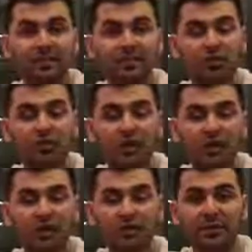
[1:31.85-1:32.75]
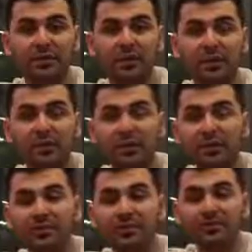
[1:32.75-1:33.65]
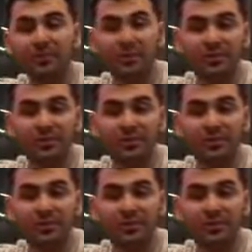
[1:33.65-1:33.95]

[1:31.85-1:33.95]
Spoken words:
to wake up, the alarm system